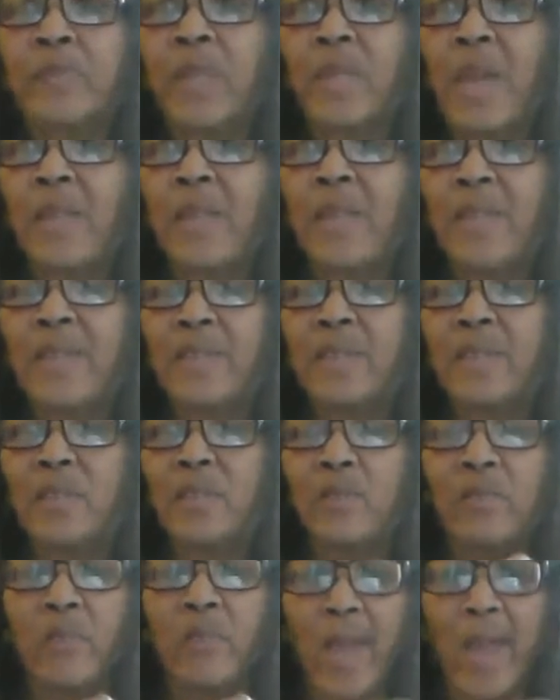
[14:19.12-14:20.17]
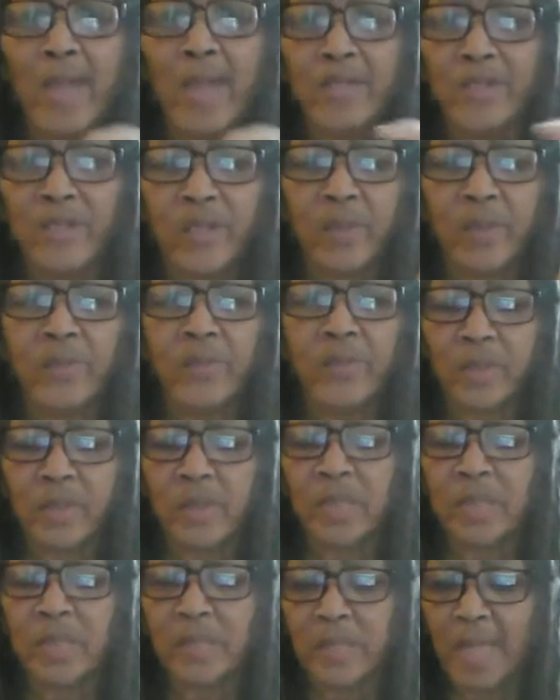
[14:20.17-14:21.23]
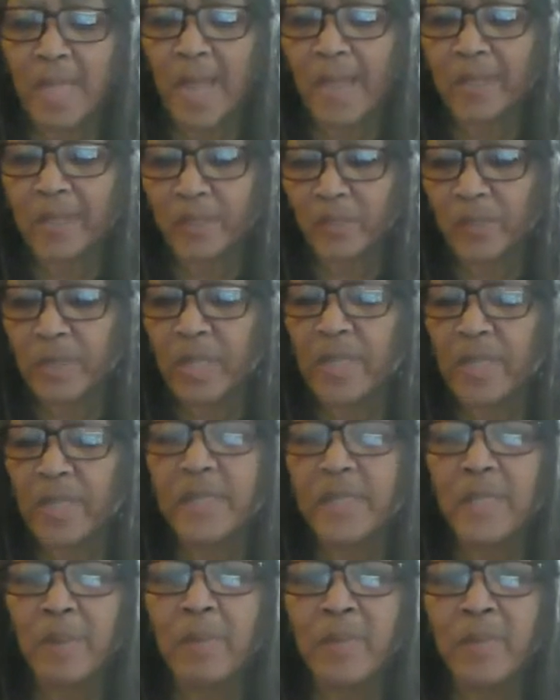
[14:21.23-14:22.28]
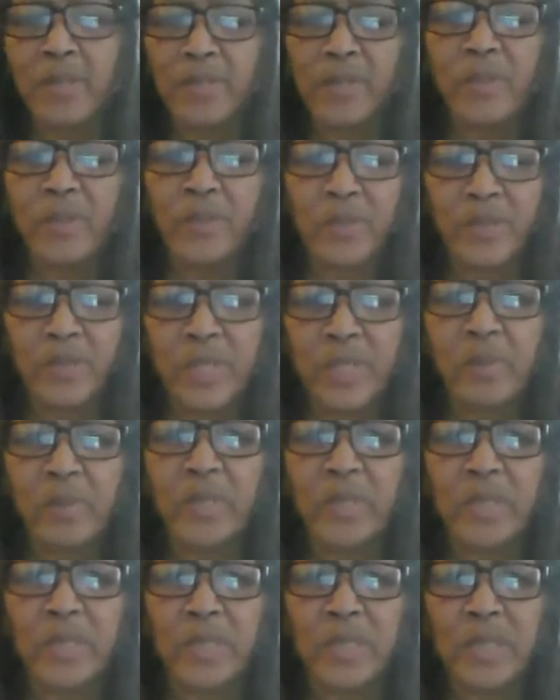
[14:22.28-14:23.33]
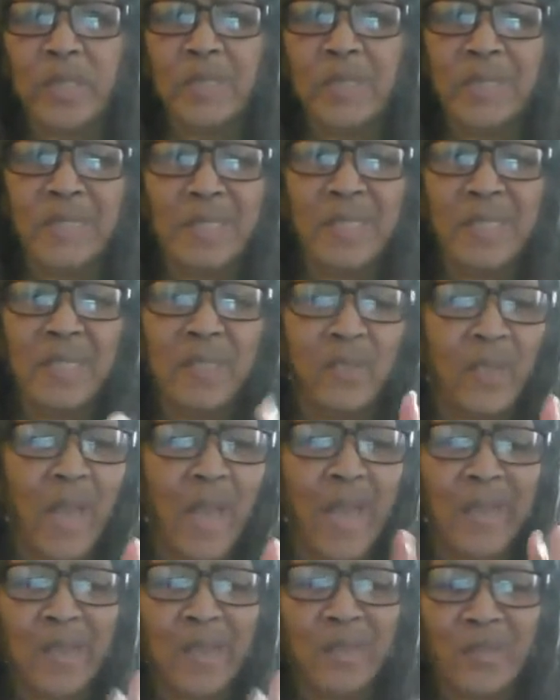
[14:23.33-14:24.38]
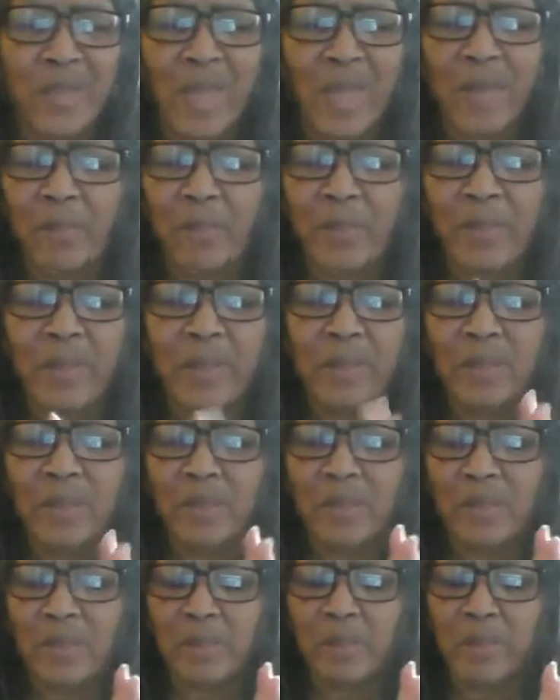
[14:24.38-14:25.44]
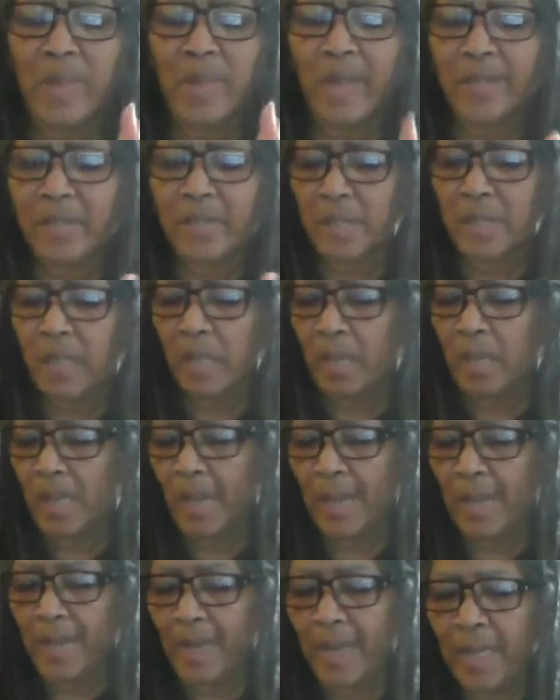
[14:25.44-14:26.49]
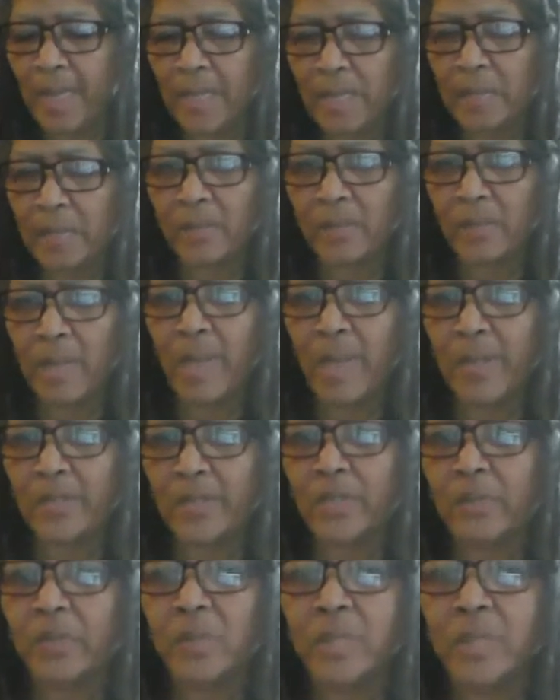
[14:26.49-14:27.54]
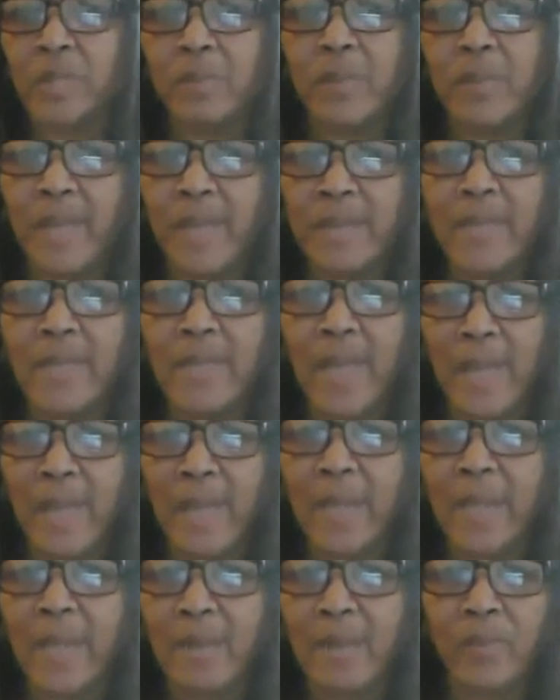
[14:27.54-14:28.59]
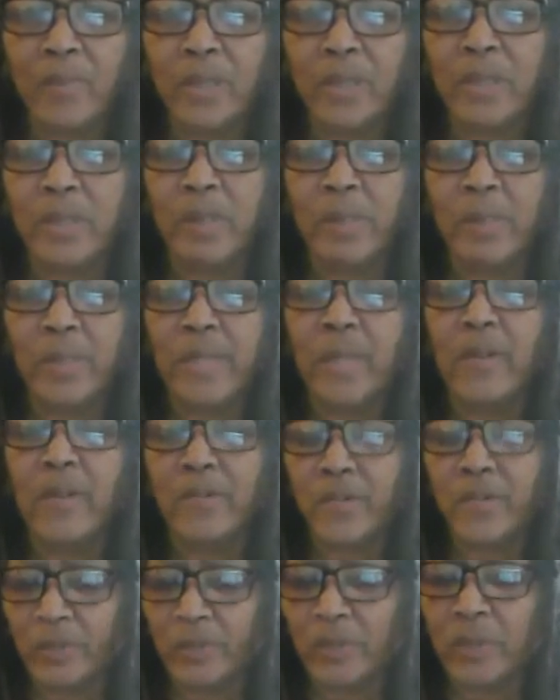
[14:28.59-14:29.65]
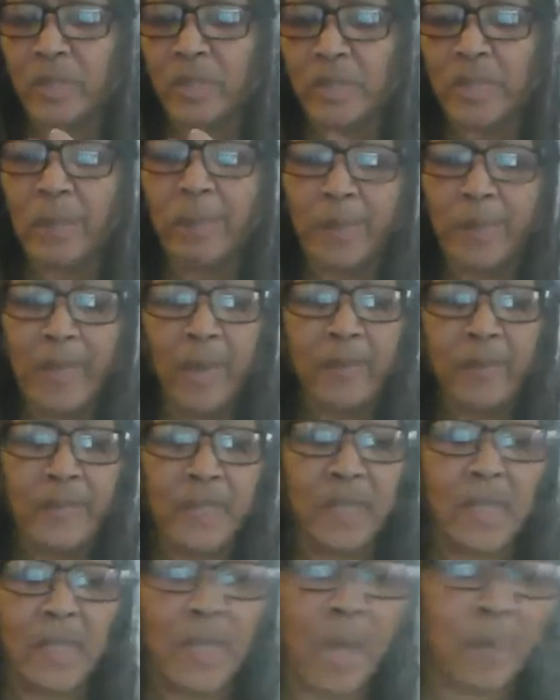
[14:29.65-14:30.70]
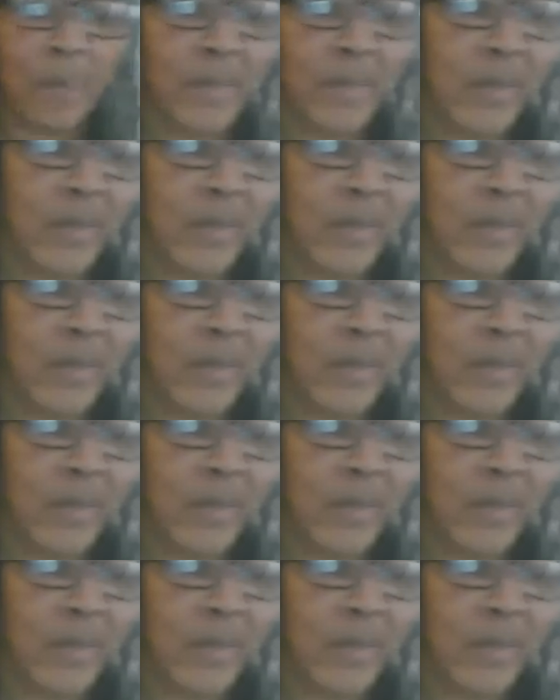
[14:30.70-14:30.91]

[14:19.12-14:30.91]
I like the little rhinestones and things actually, and some of the little sequins and things. The glitter I don't like because it's a mess. I hate glitter actually, but I like it when somebody else uses it. But I've seen a couple